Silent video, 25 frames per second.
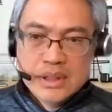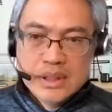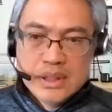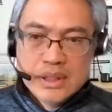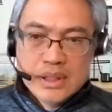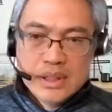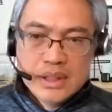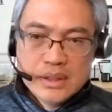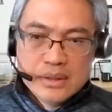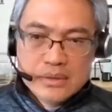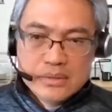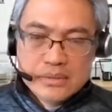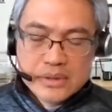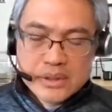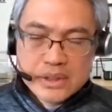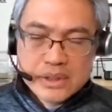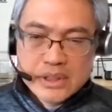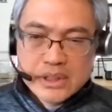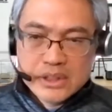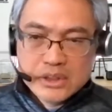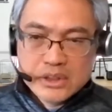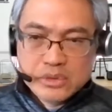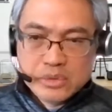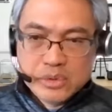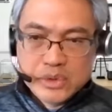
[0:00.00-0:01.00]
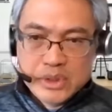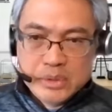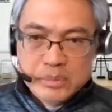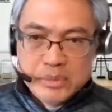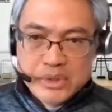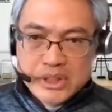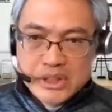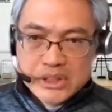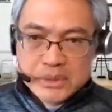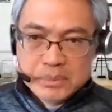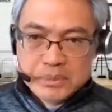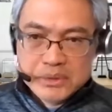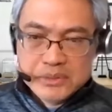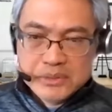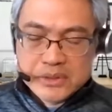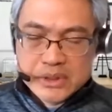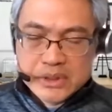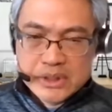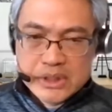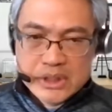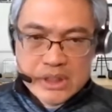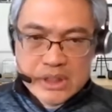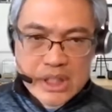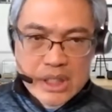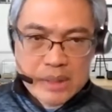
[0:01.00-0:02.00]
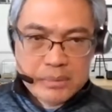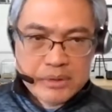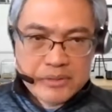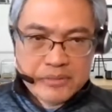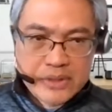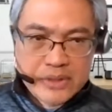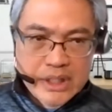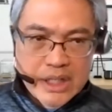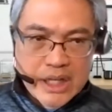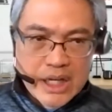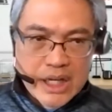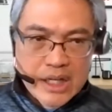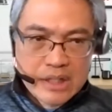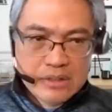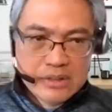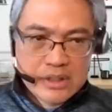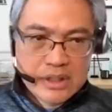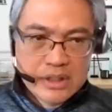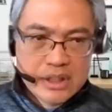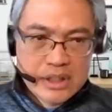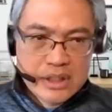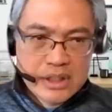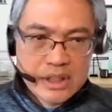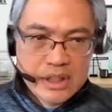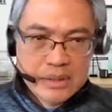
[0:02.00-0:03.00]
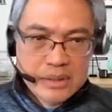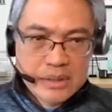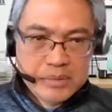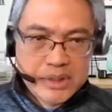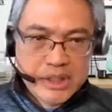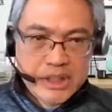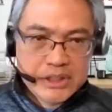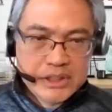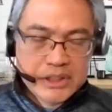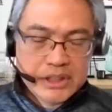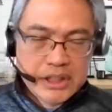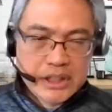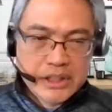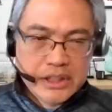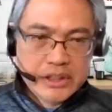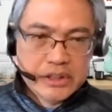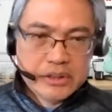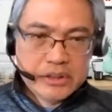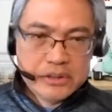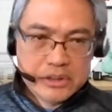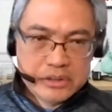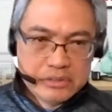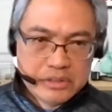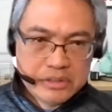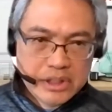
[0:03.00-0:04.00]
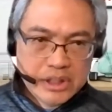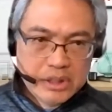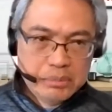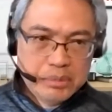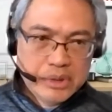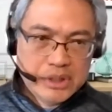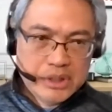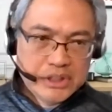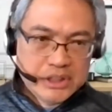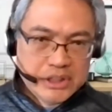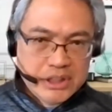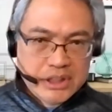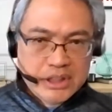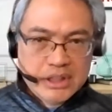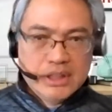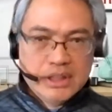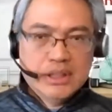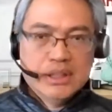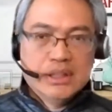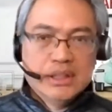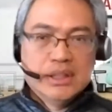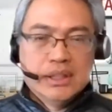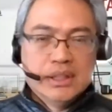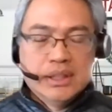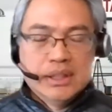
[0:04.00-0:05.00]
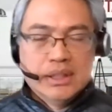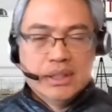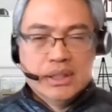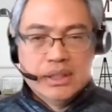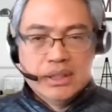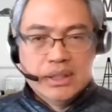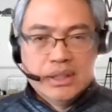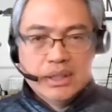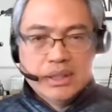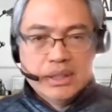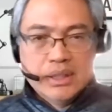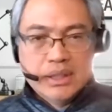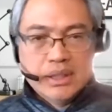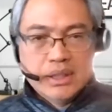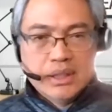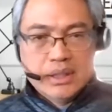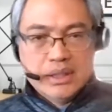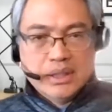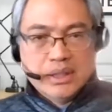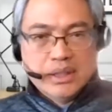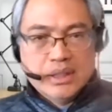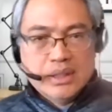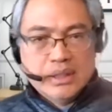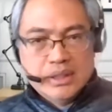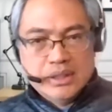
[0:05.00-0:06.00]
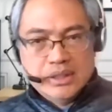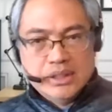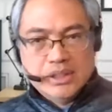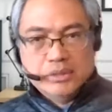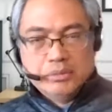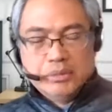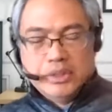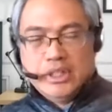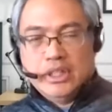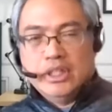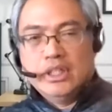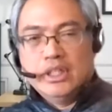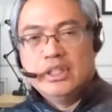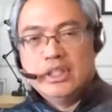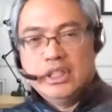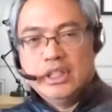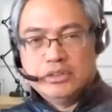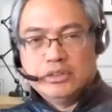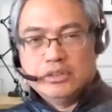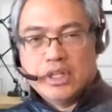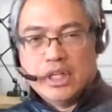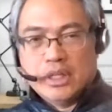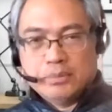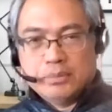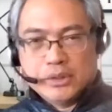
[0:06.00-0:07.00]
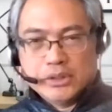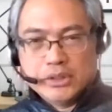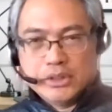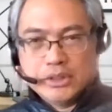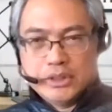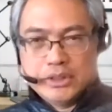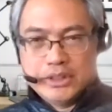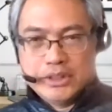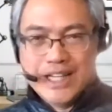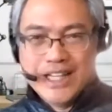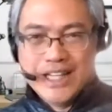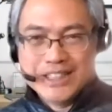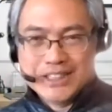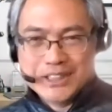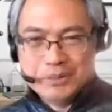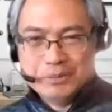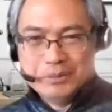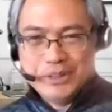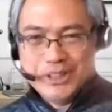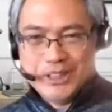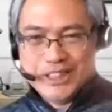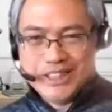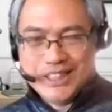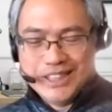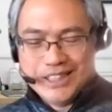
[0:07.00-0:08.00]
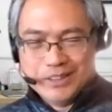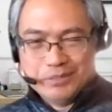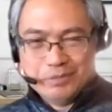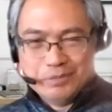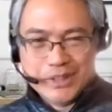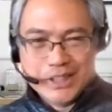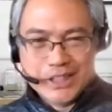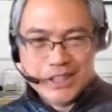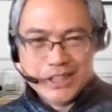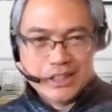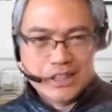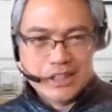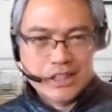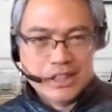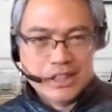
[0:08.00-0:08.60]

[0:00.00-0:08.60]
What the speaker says: We're 20 minutes before the top of the hour. Hazel, I know you're really busy. You may need to hop onto your next meeting, but